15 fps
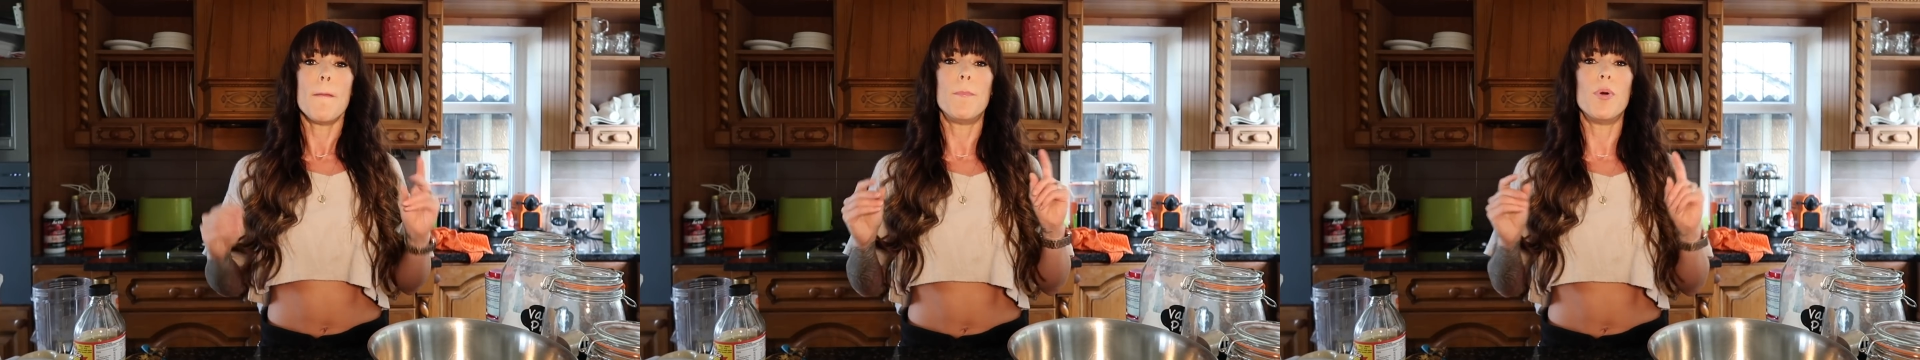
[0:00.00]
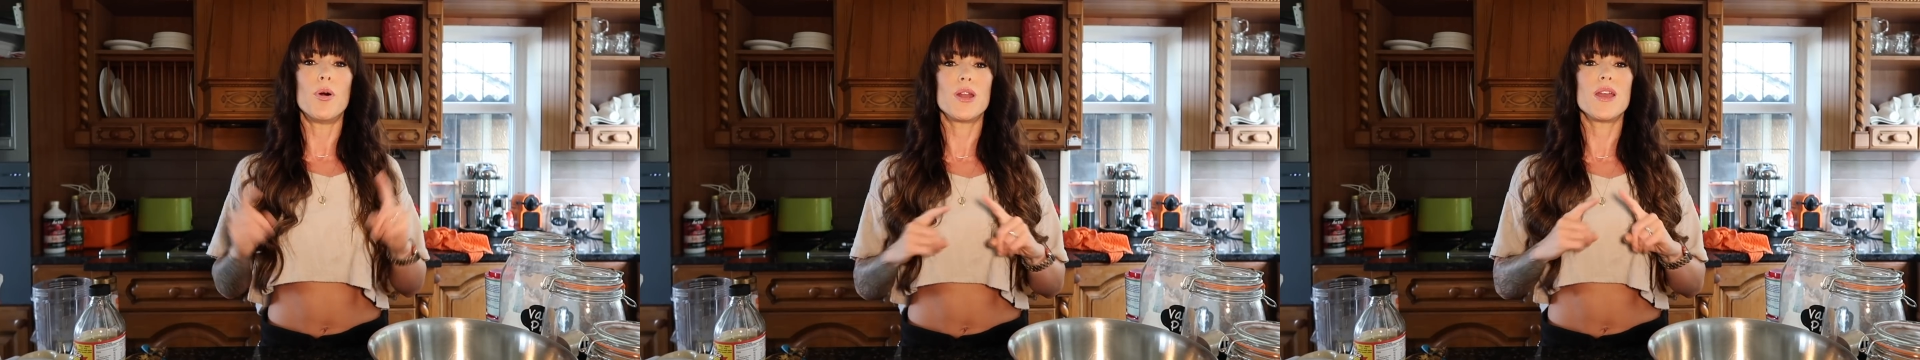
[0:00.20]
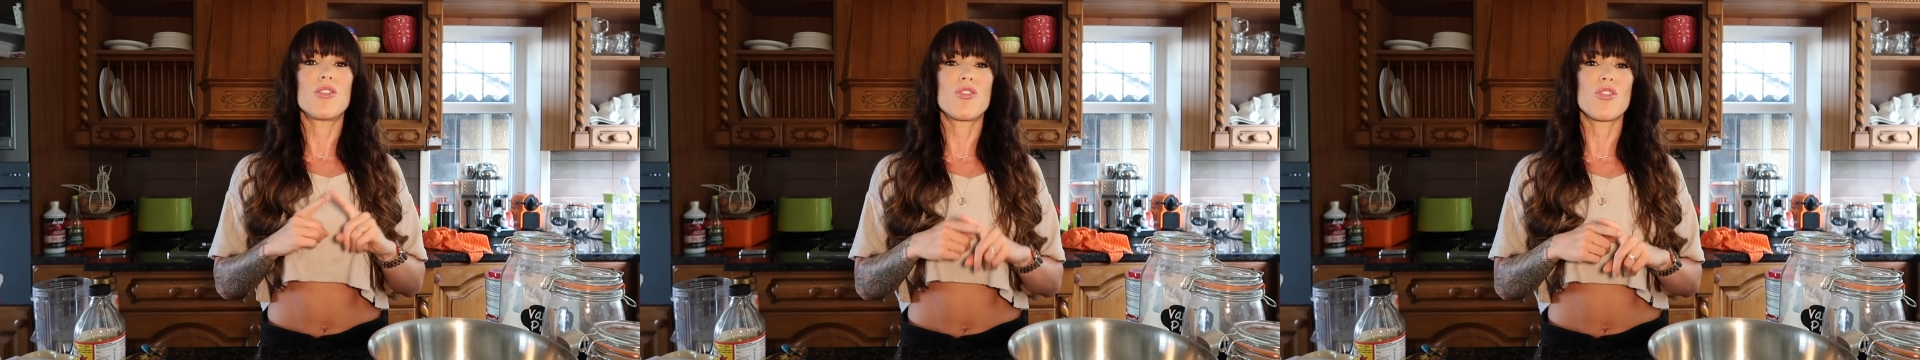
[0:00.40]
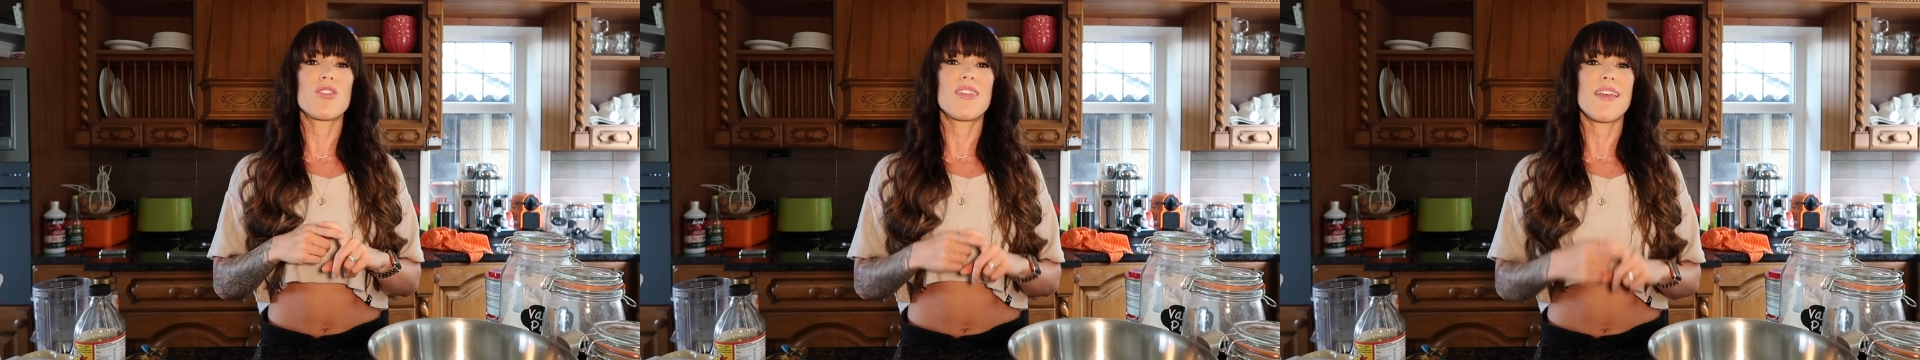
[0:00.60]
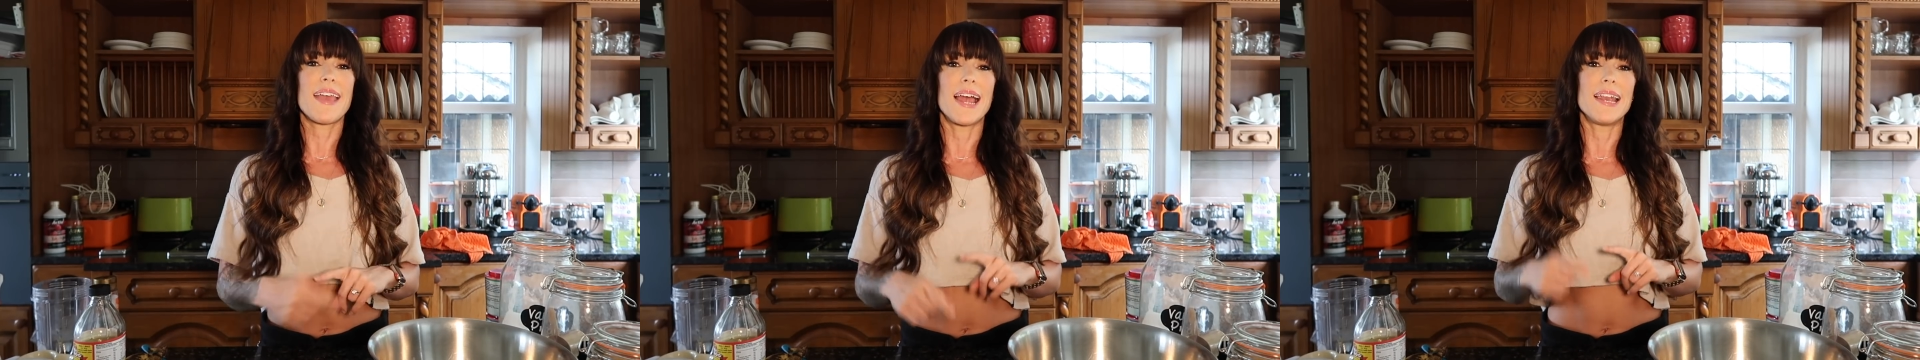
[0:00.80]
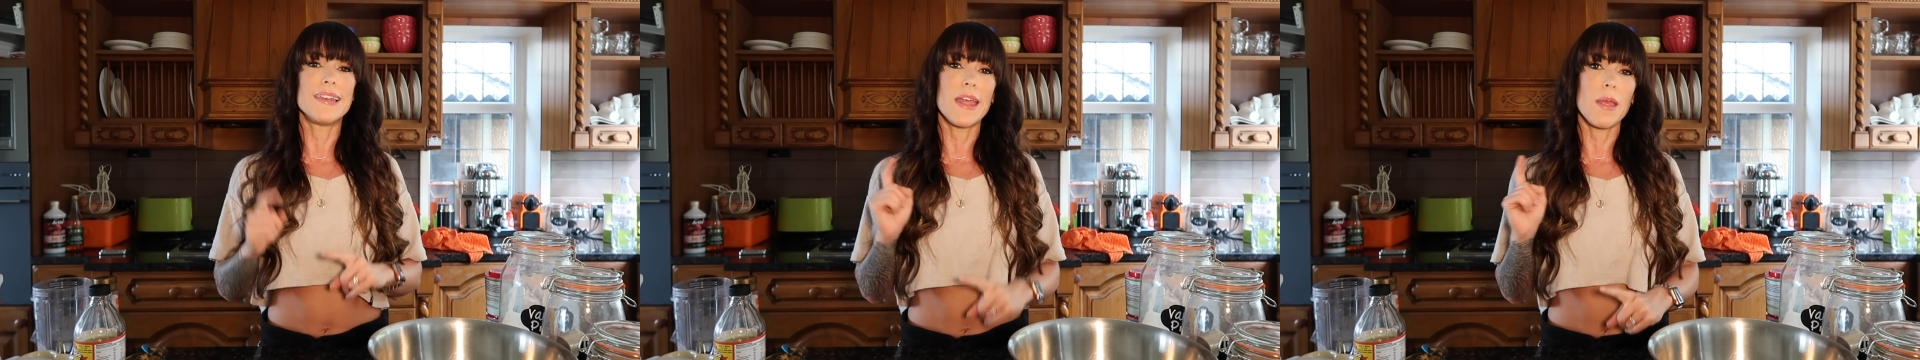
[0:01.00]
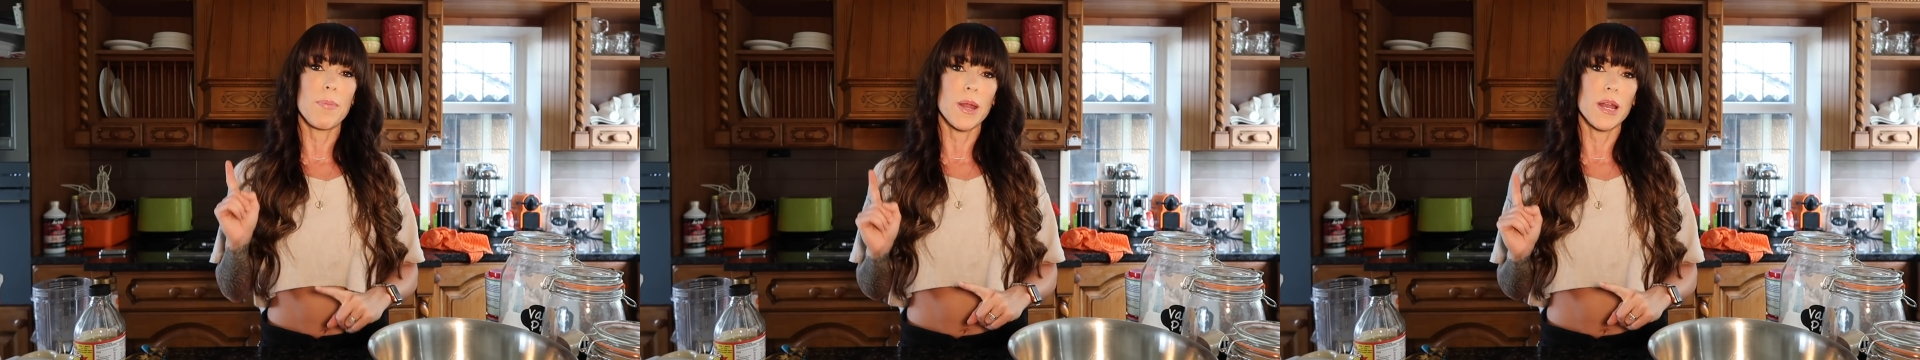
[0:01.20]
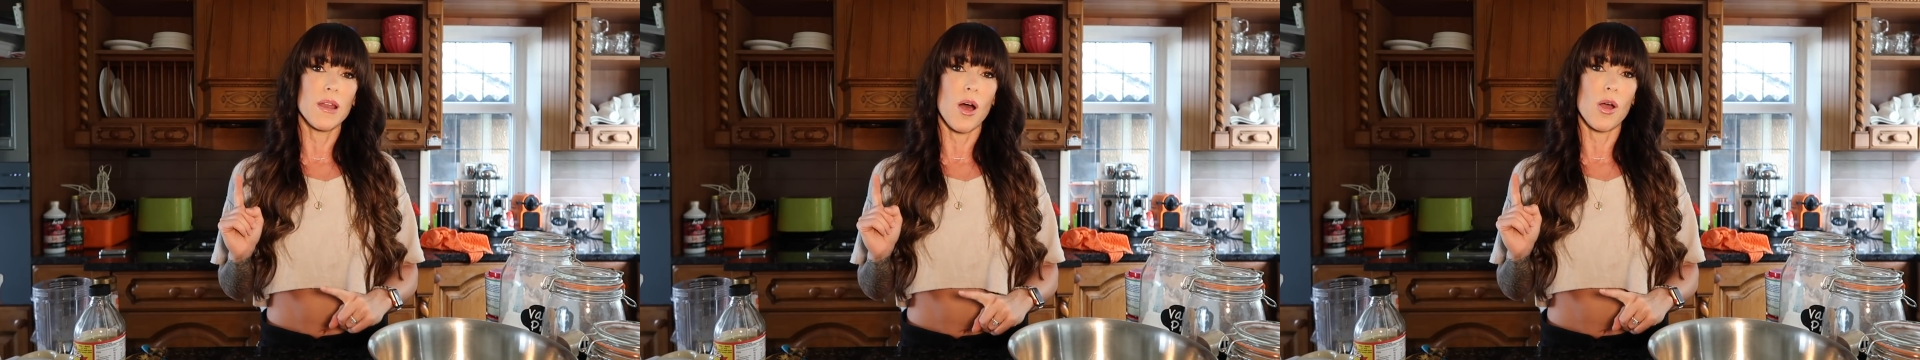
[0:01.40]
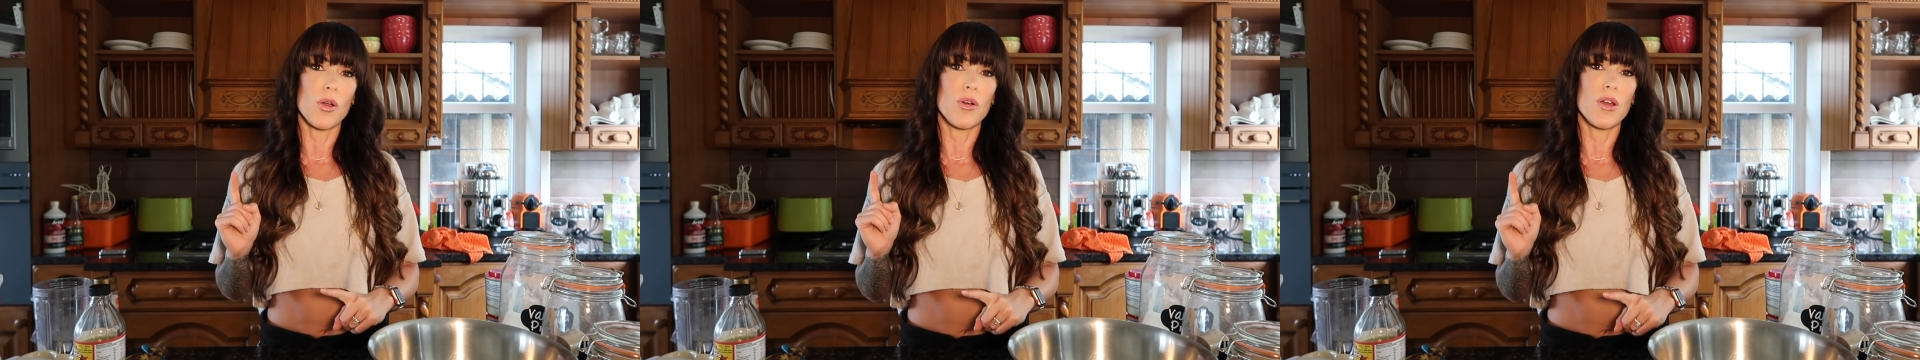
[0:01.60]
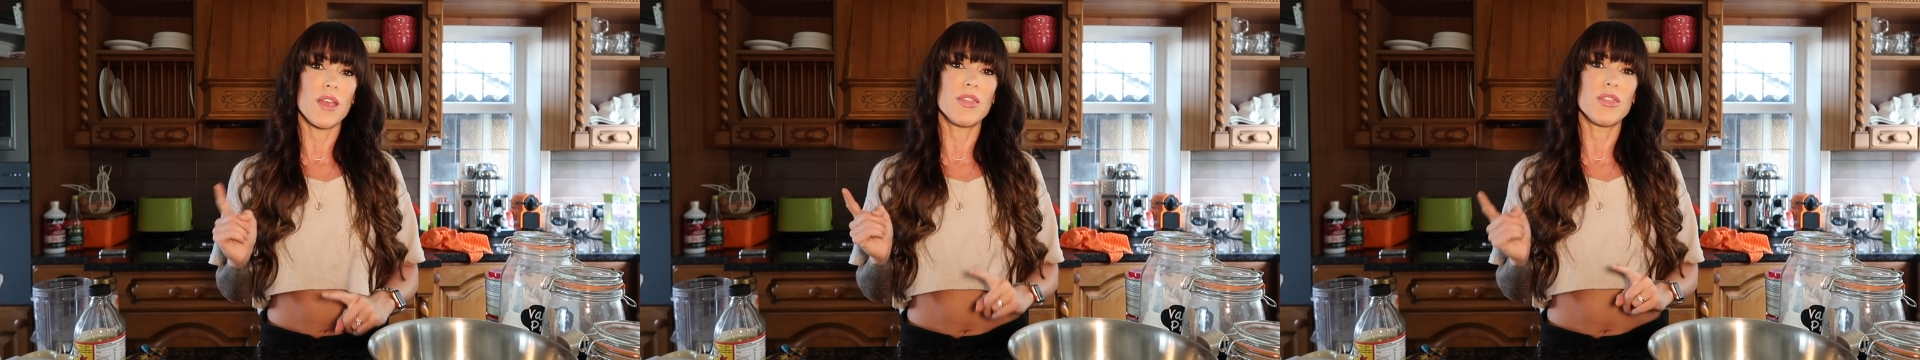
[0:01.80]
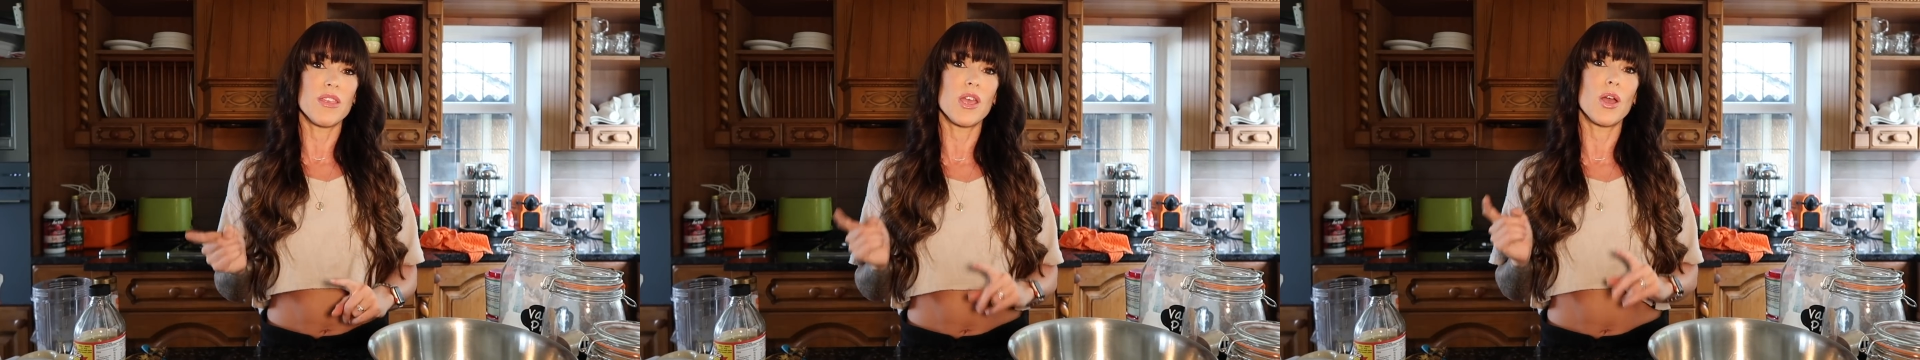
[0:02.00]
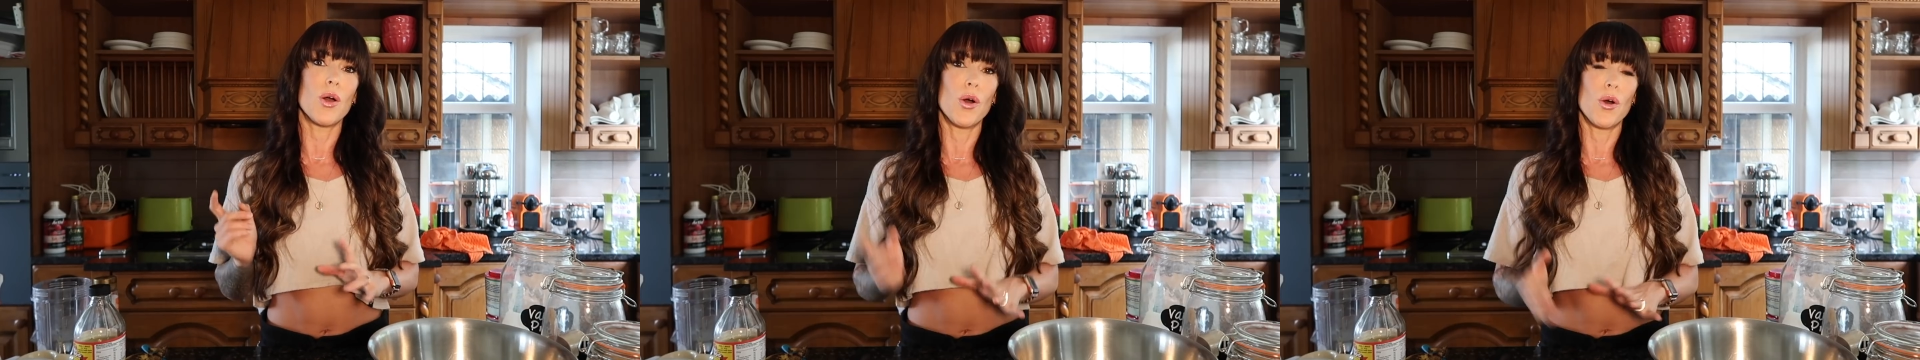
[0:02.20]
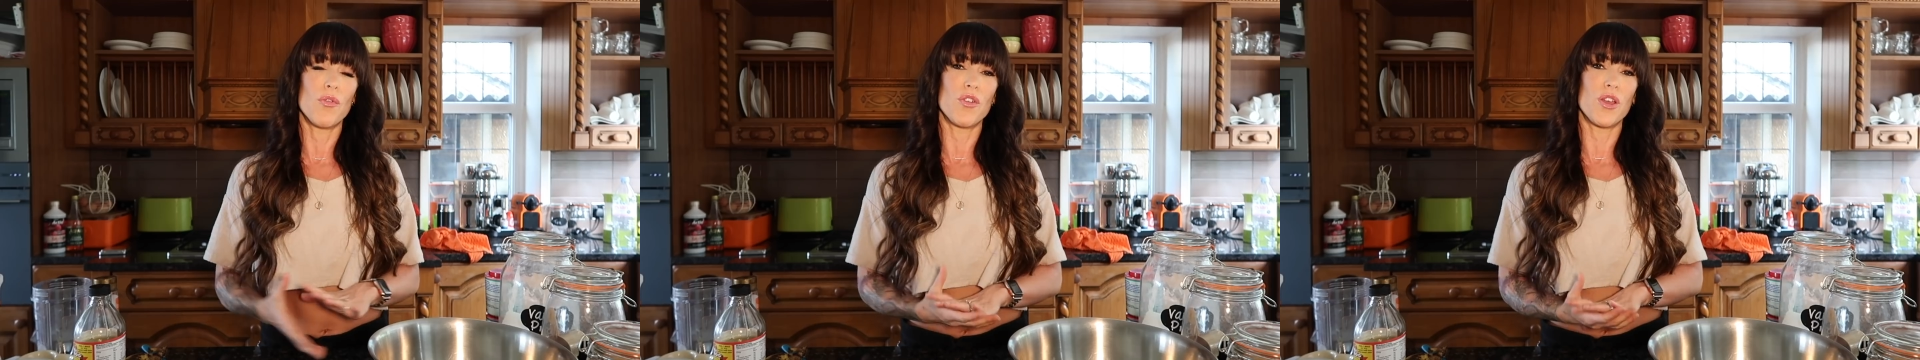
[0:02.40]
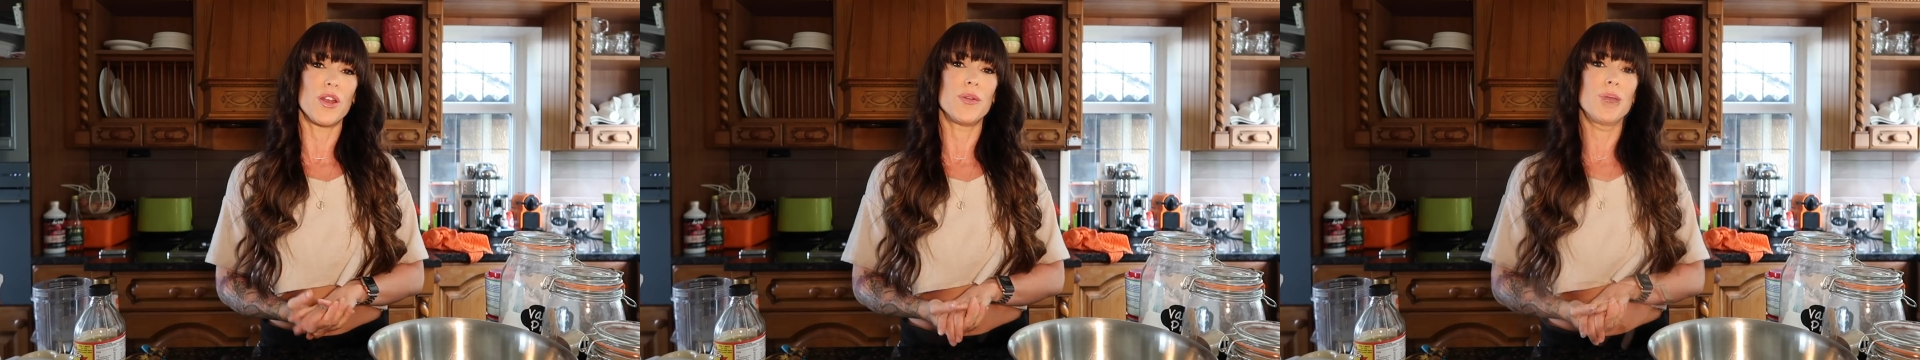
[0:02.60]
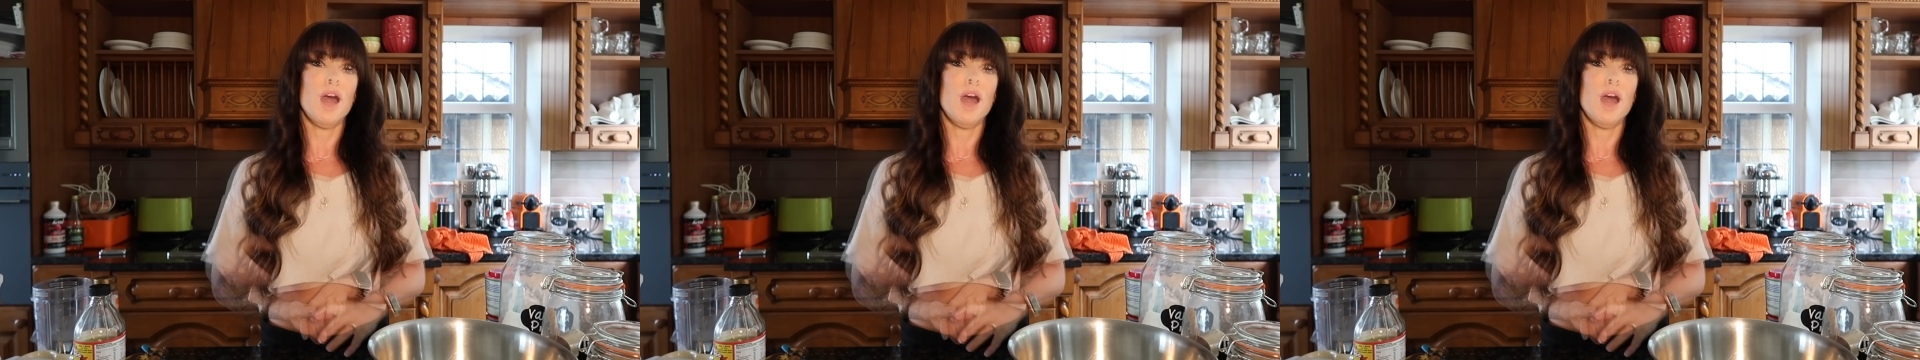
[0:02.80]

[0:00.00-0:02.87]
but it does take a little bit longer in the oven.